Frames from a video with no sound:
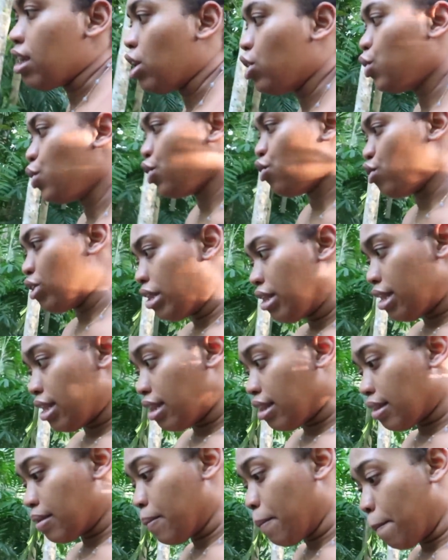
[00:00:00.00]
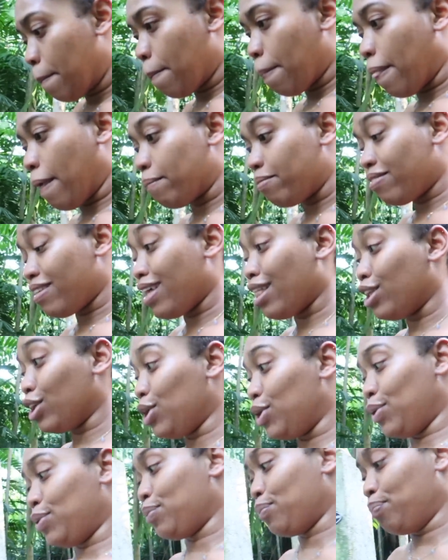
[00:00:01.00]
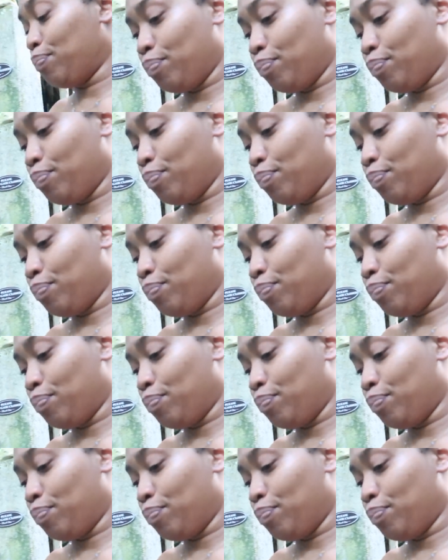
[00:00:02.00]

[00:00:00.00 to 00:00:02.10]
not do it justice. I'm telling you.